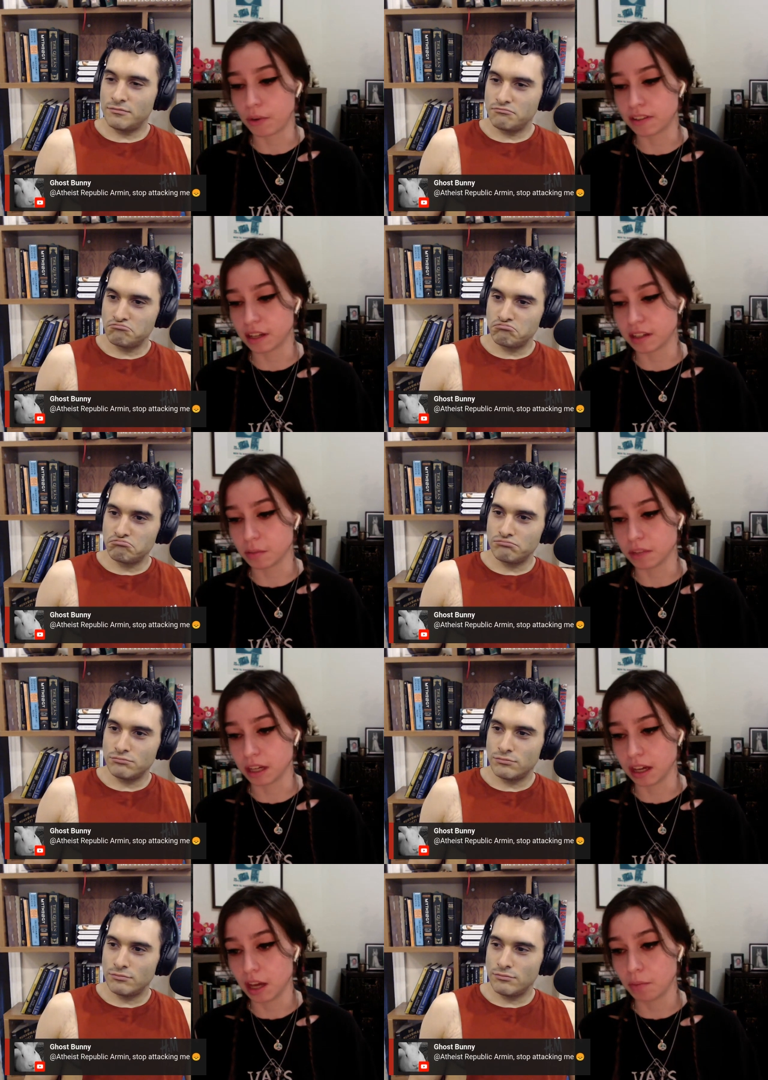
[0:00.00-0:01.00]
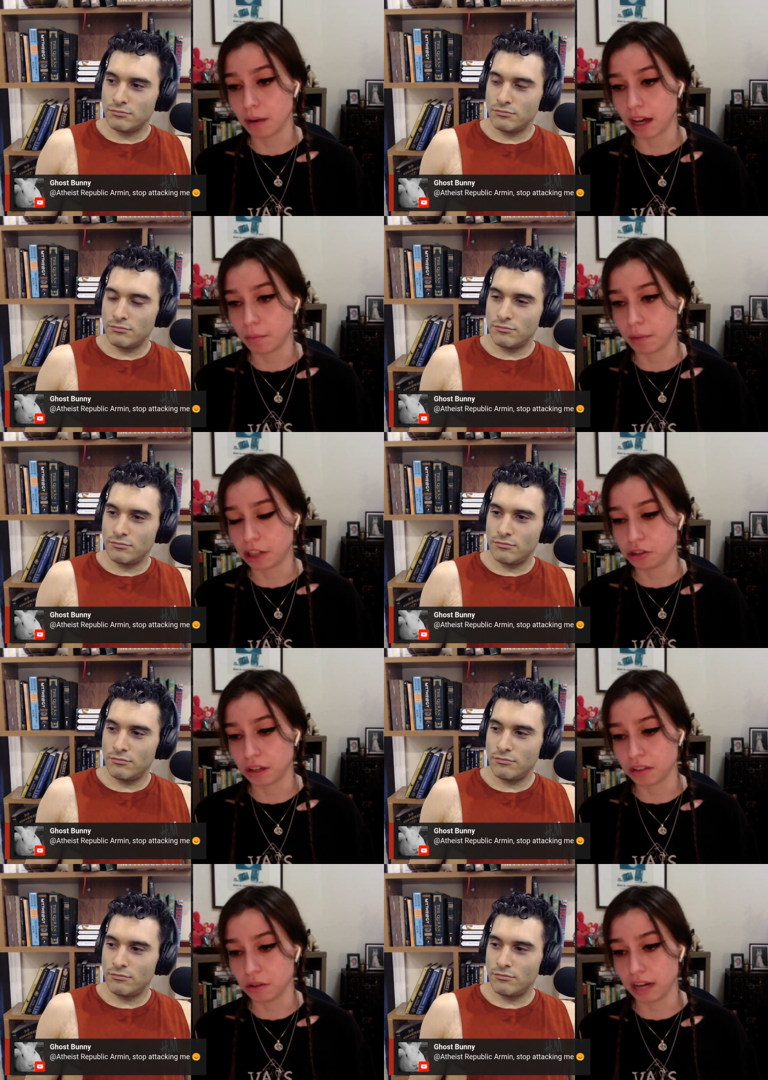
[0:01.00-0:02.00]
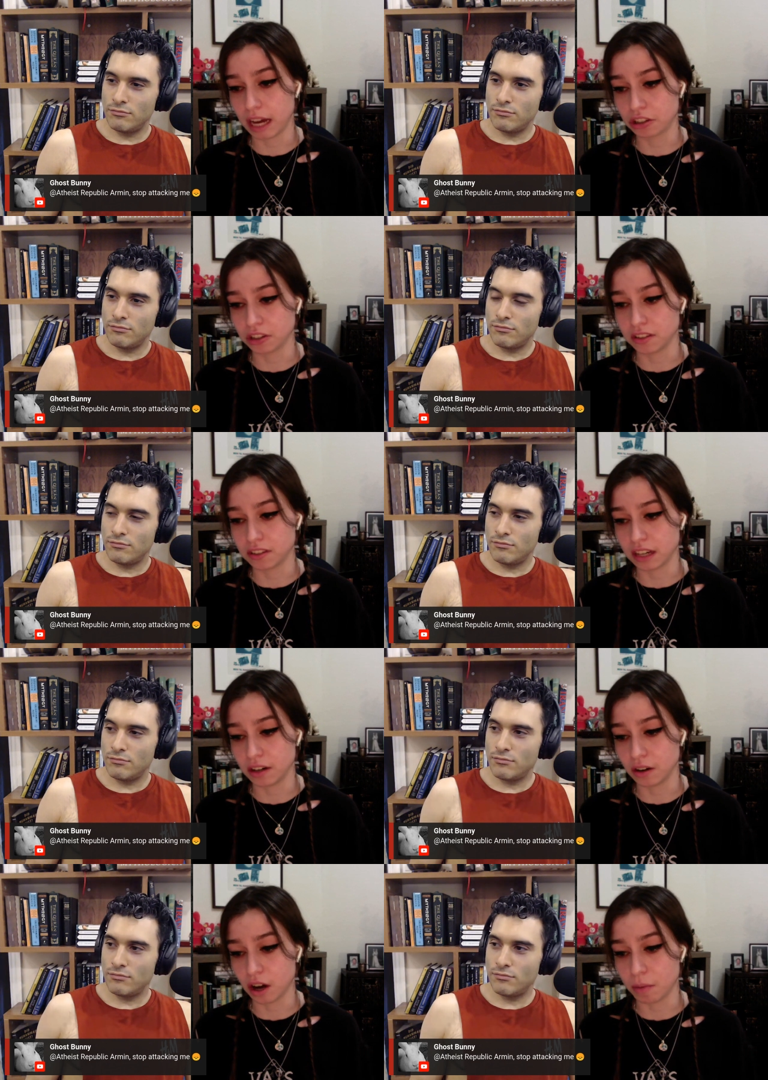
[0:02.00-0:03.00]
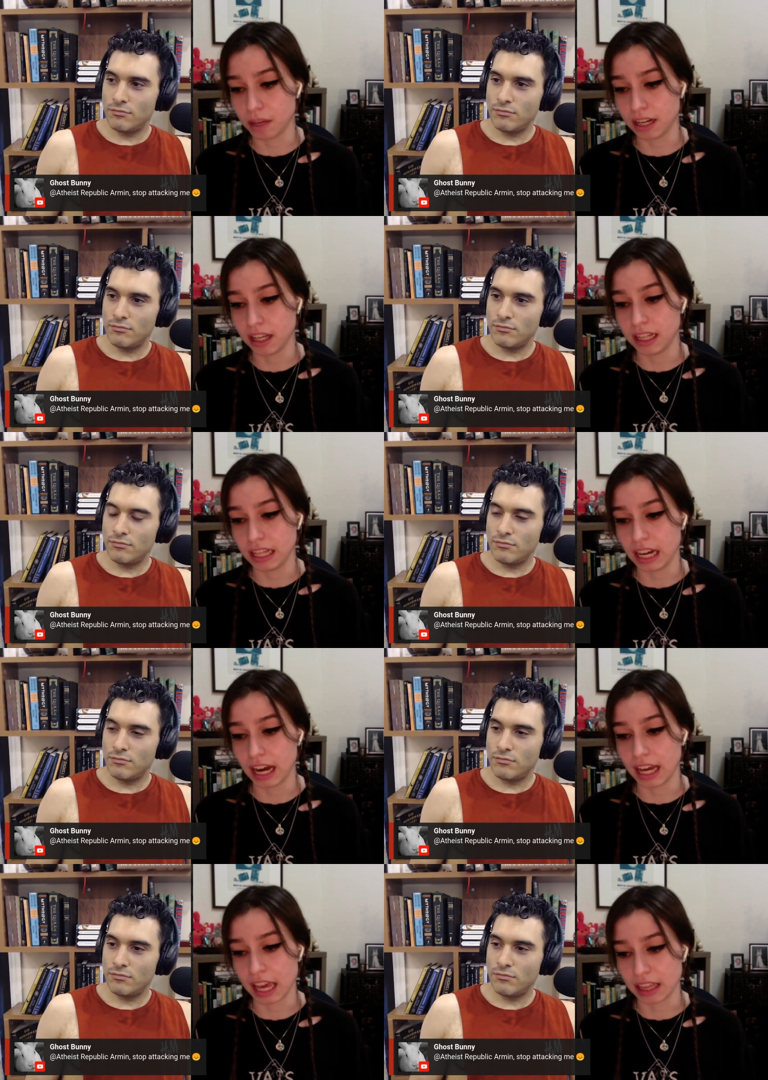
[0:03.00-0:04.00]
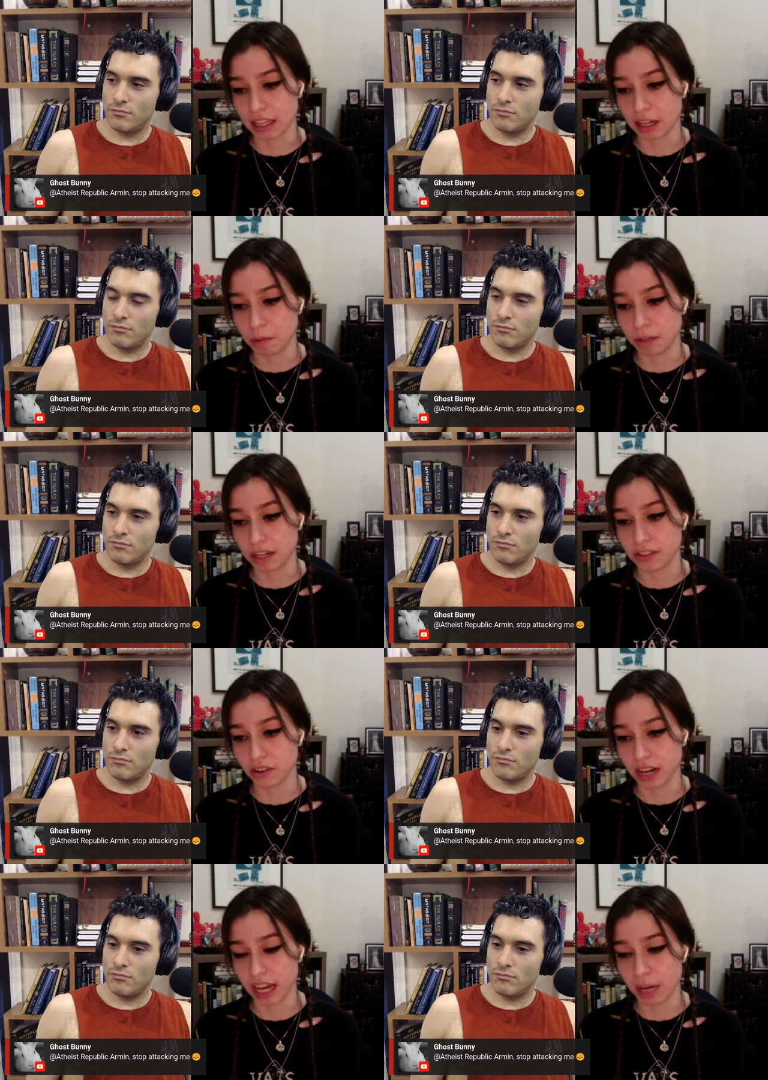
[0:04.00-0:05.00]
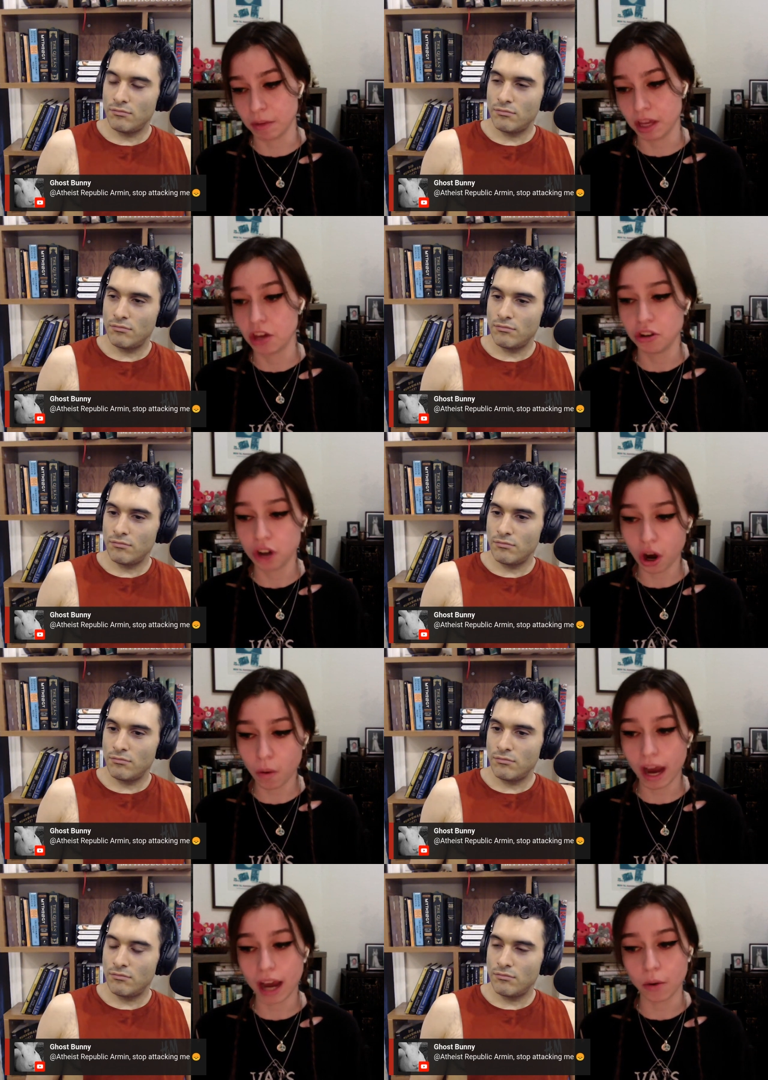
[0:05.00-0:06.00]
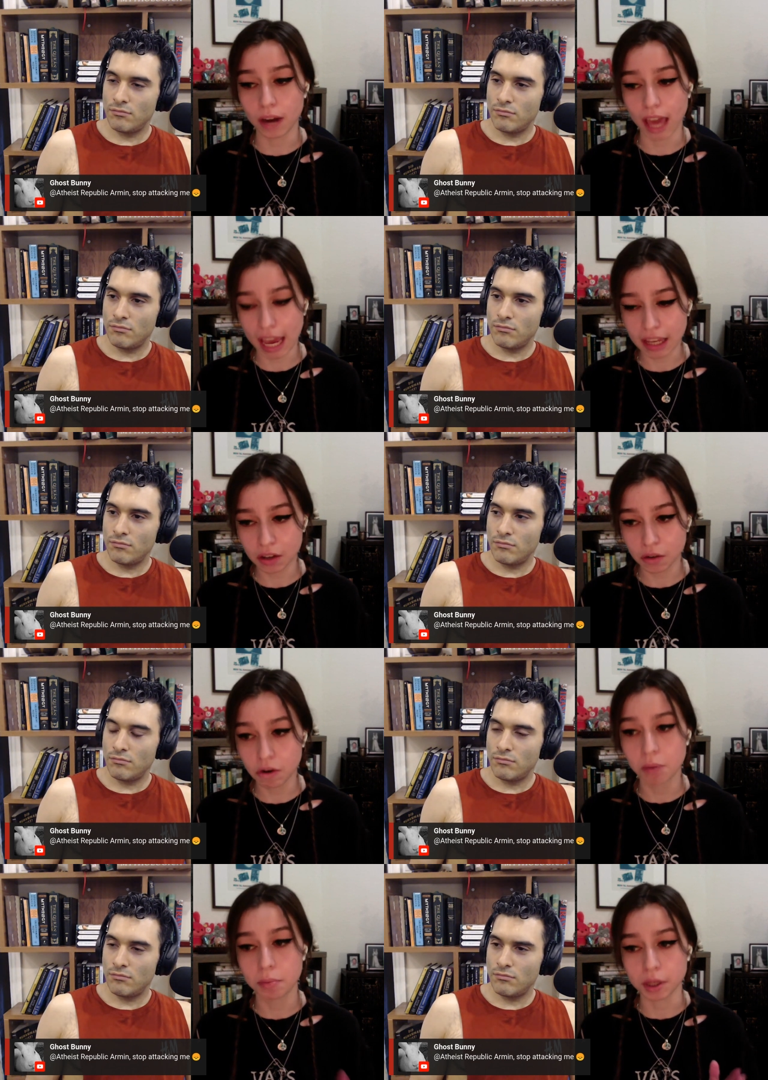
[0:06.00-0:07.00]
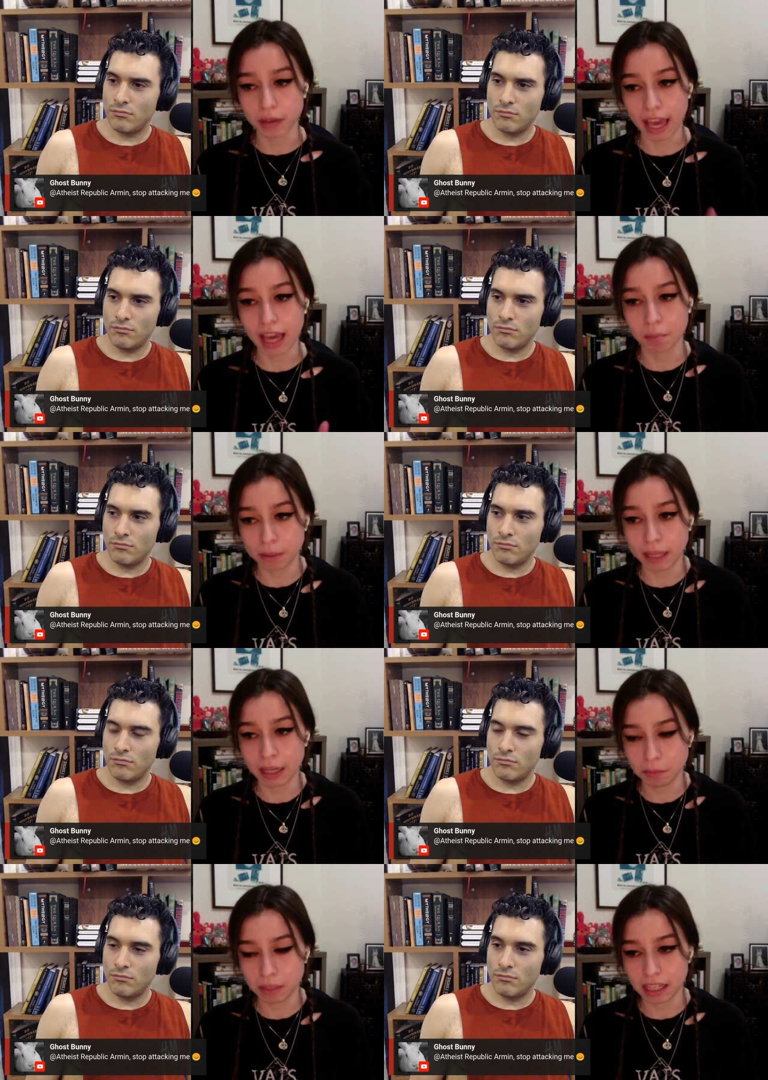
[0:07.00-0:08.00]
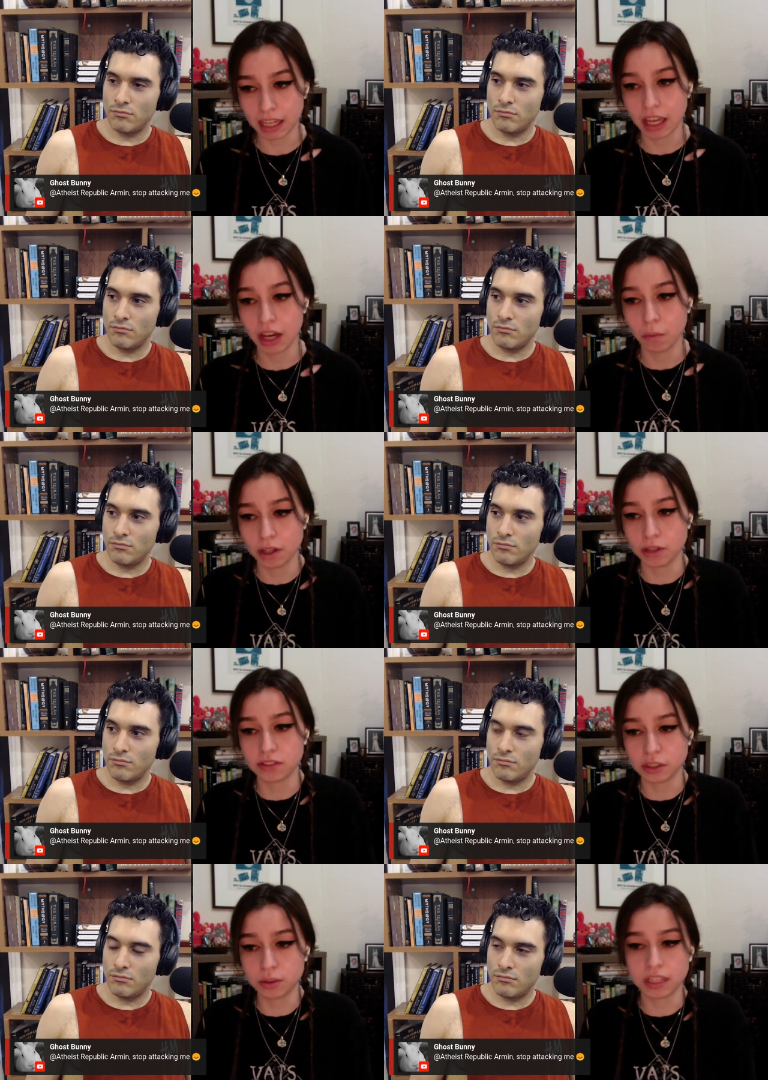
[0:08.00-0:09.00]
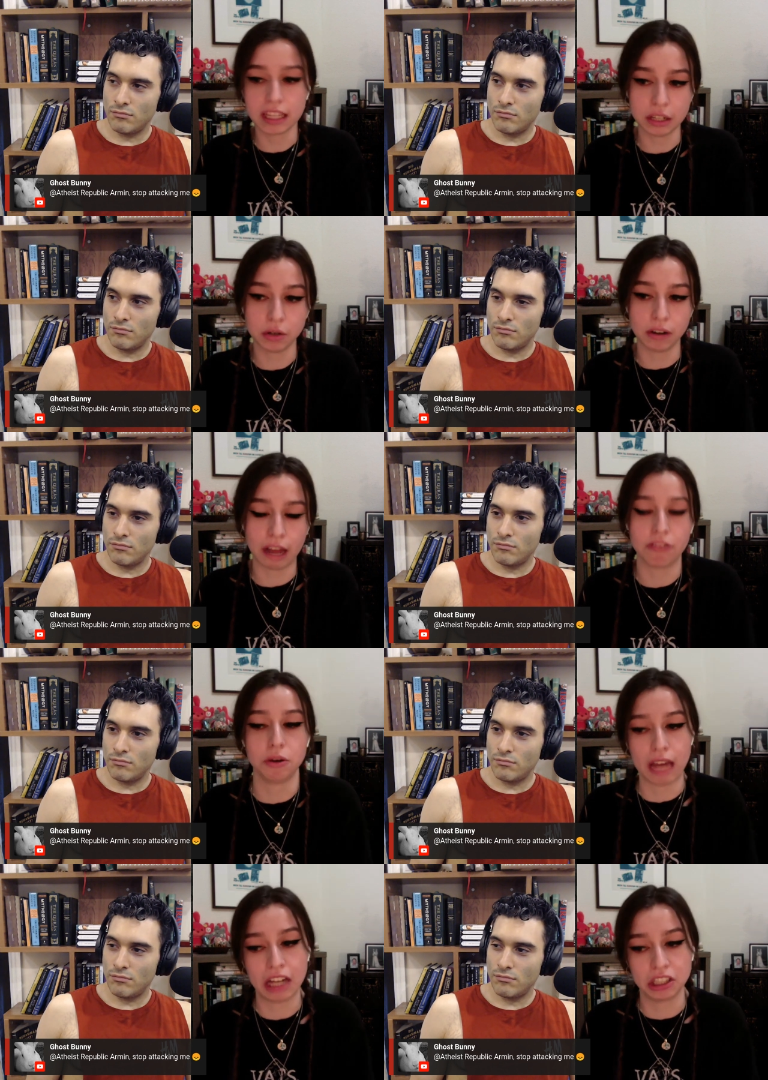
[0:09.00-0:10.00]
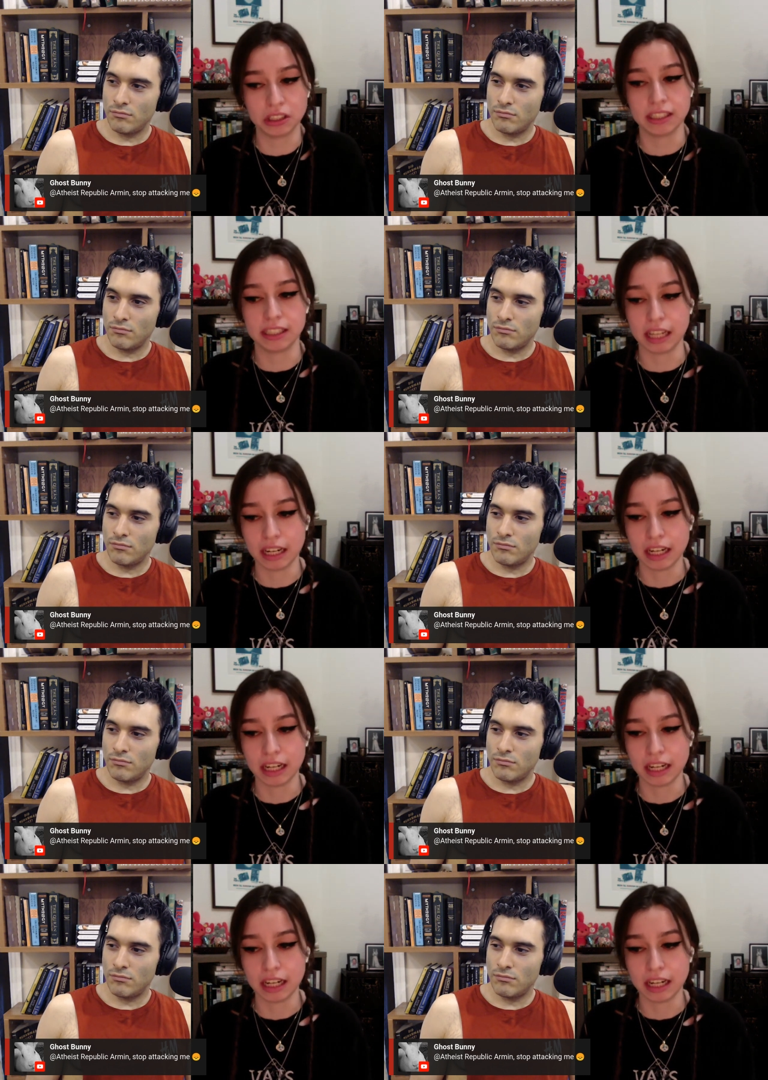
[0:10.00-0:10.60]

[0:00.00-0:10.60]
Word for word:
Speaker 1: to say something. Pashtu ethno-nationalist said in a comment that I hate them because of their name. No, I don't hate you, but you can't blame me when you say that you're an ethno-nationalist. That